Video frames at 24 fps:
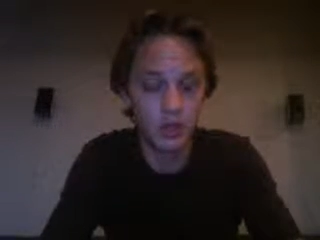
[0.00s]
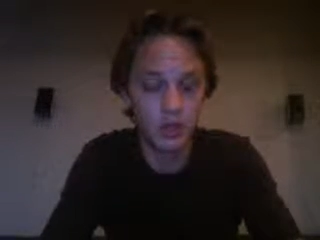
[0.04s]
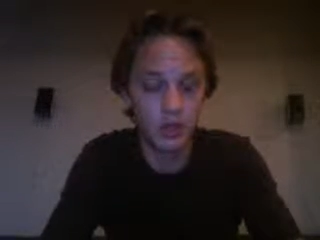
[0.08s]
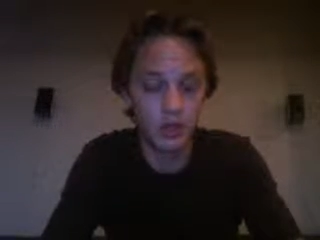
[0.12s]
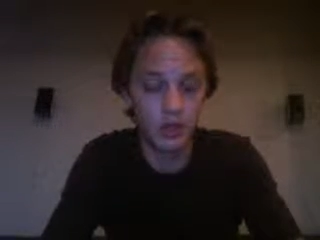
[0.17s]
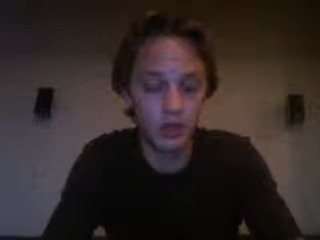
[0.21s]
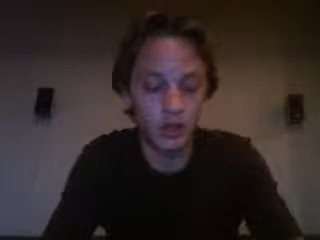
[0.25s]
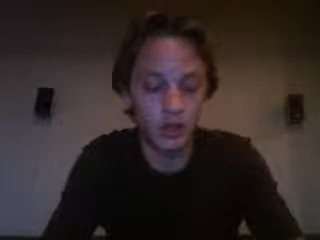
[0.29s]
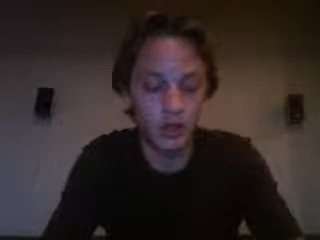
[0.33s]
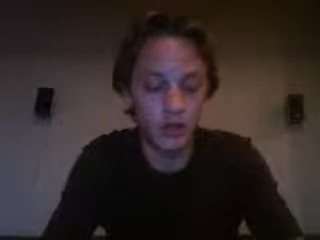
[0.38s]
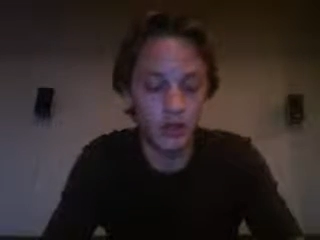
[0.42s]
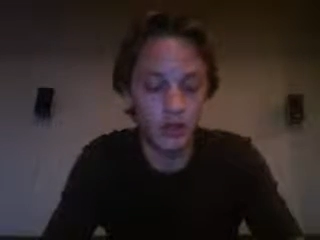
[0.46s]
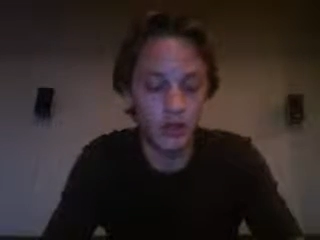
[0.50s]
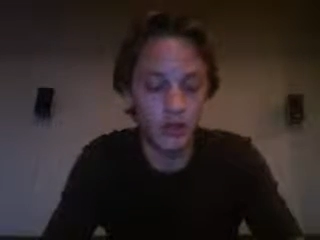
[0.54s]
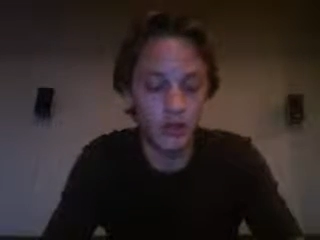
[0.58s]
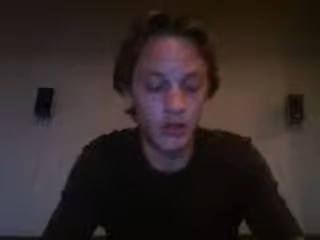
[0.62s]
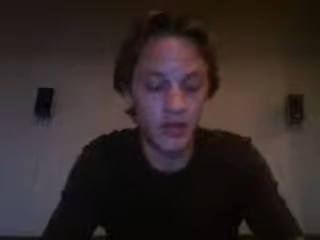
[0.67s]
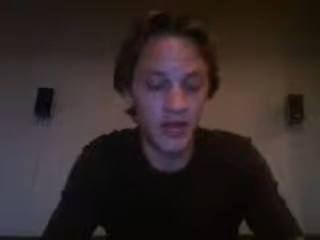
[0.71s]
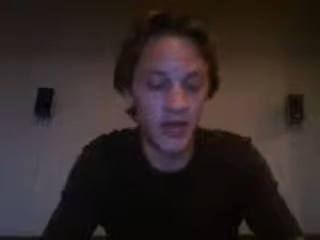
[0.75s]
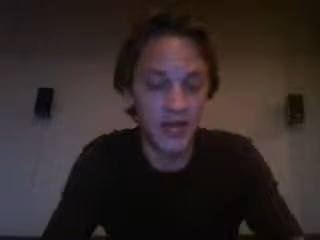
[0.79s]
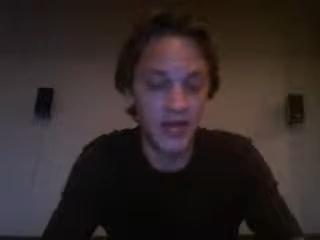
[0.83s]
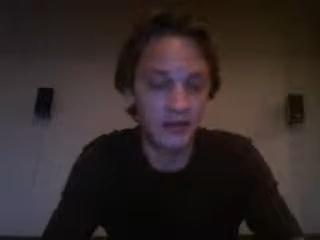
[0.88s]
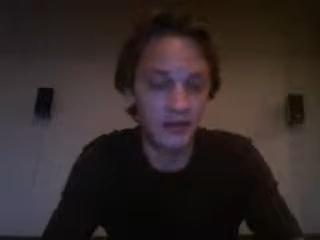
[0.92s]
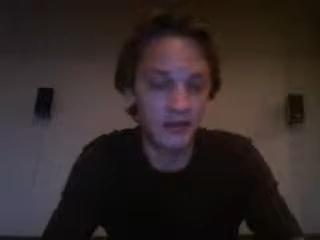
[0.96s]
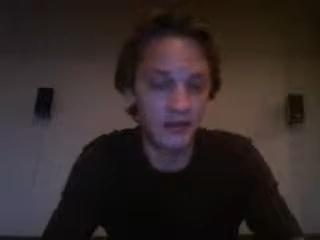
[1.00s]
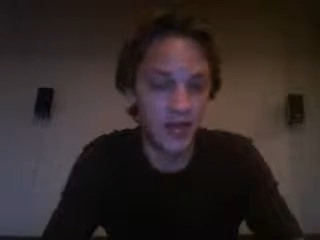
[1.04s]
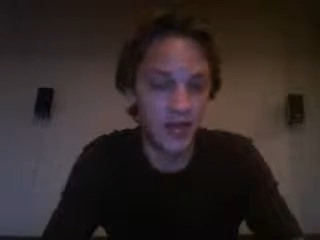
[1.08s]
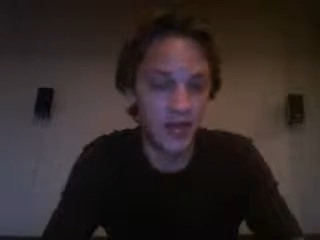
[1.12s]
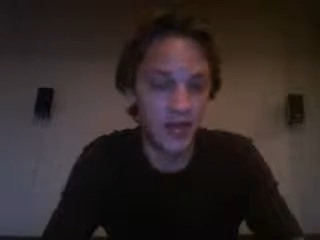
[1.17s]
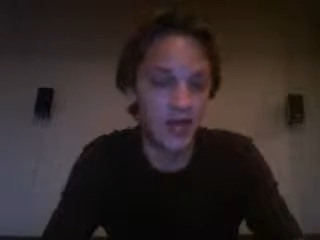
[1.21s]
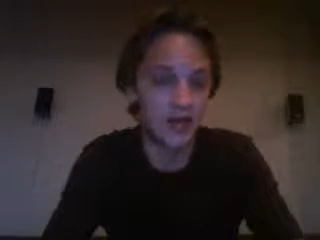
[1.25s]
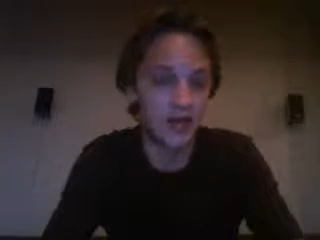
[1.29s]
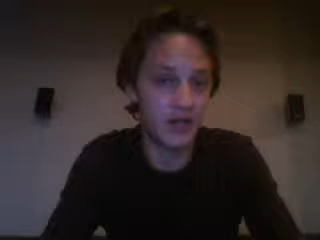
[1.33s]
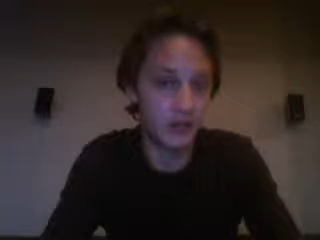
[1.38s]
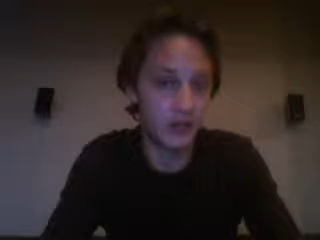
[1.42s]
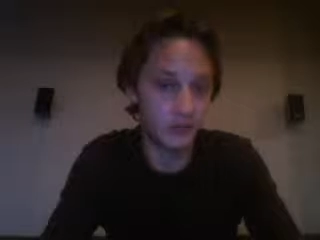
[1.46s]

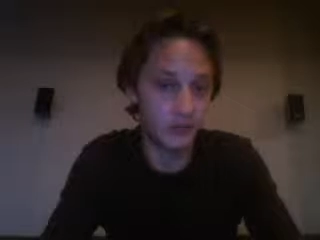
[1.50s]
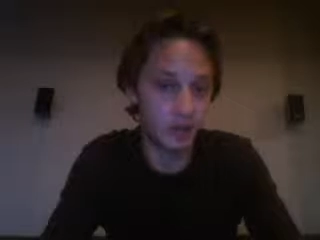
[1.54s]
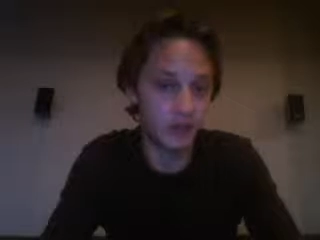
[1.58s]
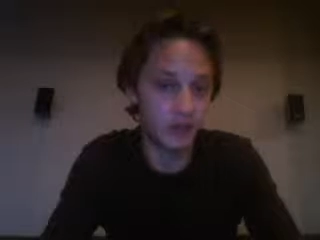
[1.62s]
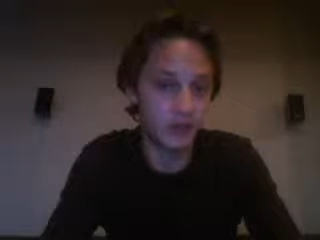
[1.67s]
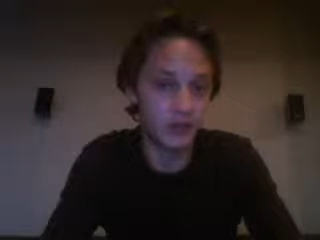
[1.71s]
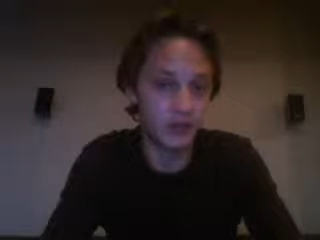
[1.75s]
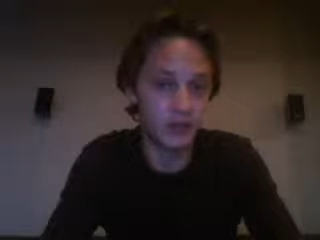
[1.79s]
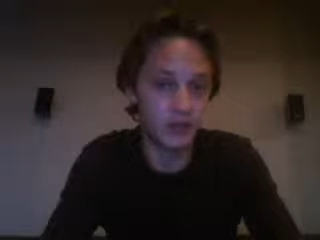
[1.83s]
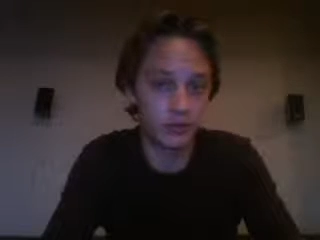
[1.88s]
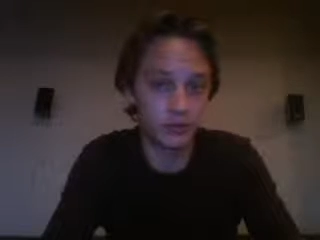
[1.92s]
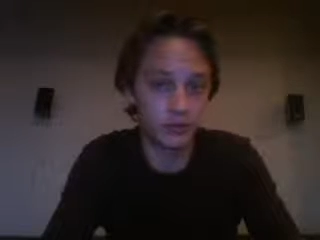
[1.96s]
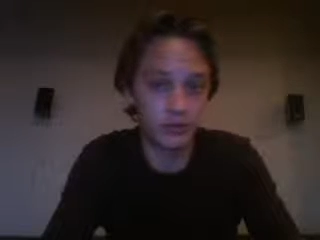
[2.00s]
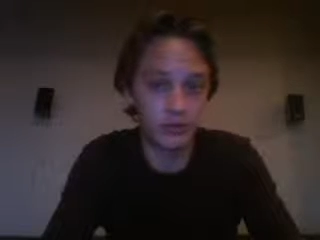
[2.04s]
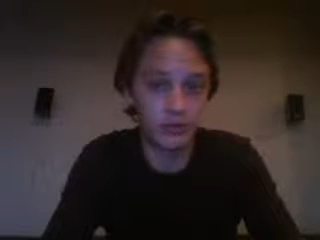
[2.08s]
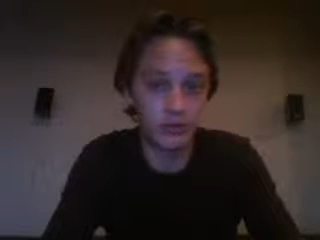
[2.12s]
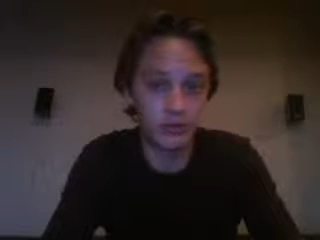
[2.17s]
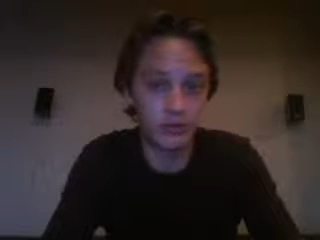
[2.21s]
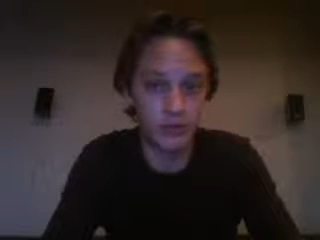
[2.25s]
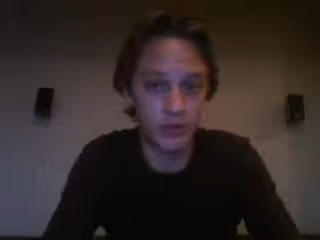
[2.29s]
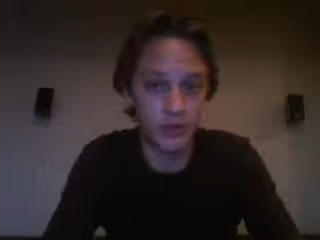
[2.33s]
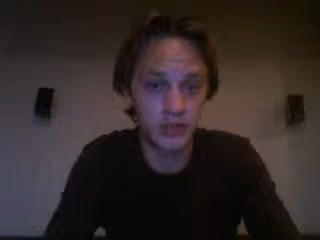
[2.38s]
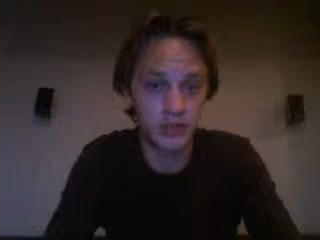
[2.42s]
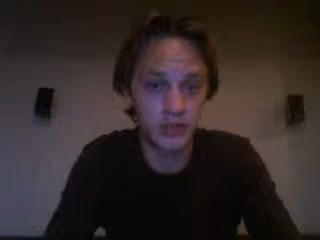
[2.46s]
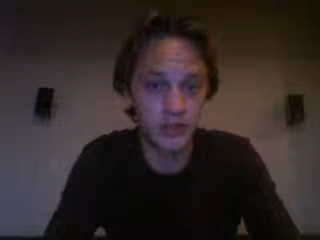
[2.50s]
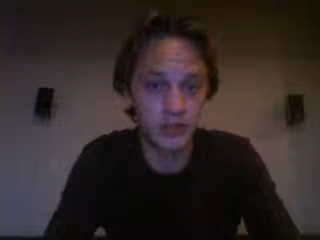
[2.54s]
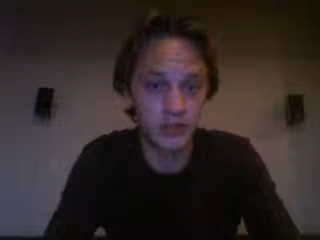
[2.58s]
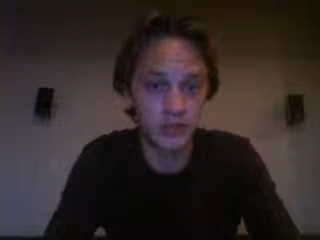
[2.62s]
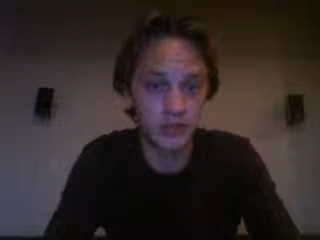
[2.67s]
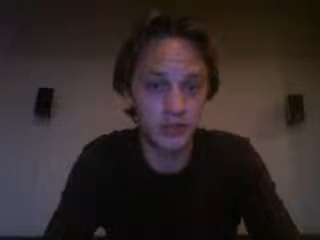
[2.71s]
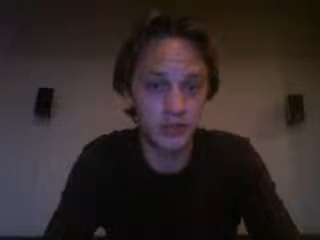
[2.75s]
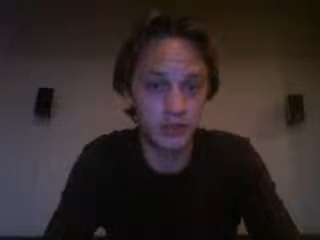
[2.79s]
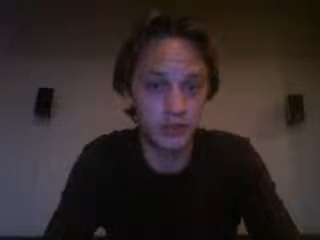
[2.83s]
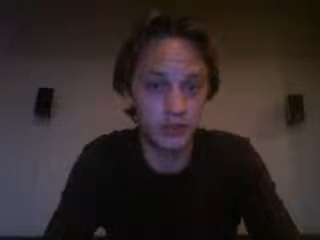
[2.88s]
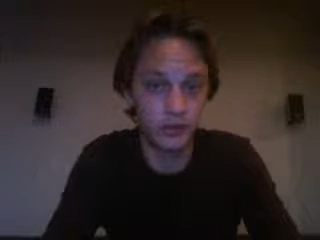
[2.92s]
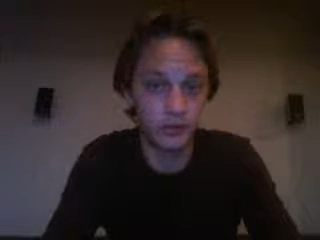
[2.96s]
I bought the Turbo Express,
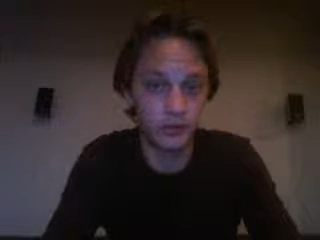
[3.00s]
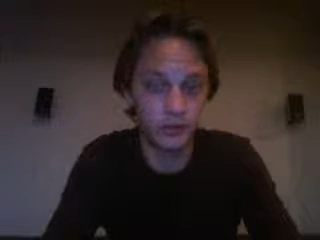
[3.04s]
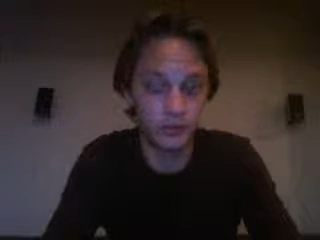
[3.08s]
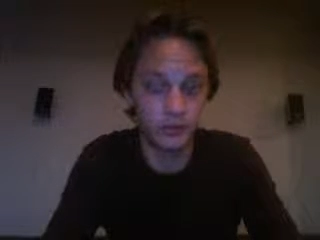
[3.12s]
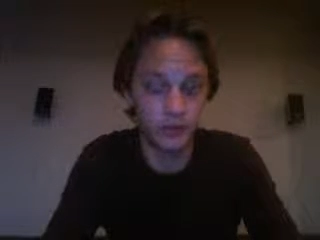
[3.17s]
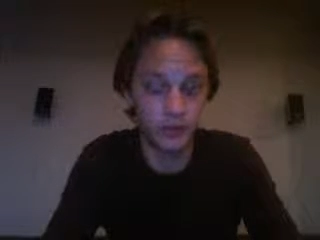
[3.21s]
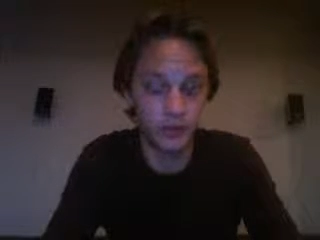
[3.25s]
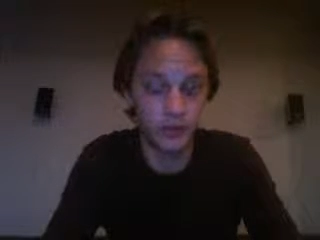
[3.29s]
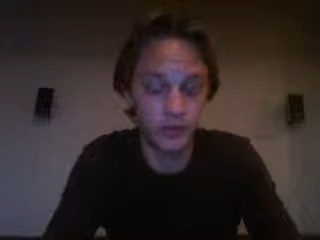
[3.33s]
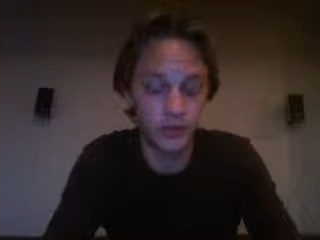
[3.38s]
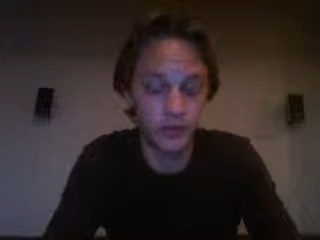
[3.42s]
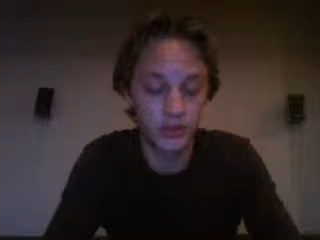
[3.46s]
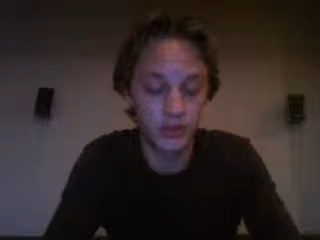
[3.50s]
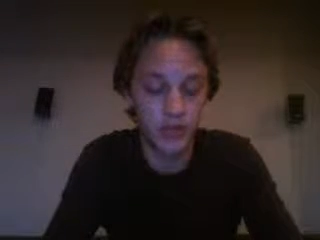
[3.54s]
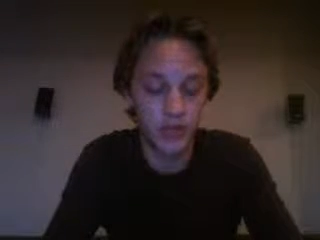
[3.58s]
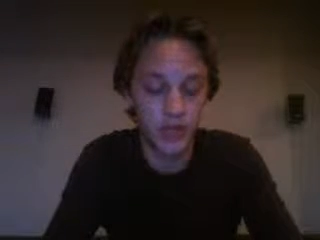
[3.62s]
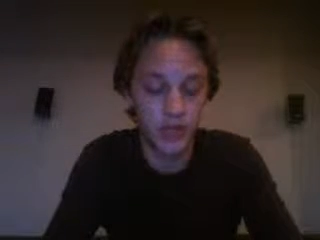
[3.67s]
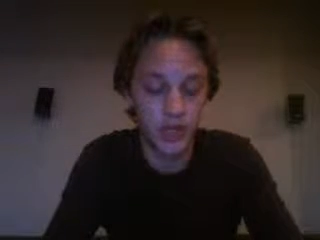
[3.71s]
actually 2 of them, because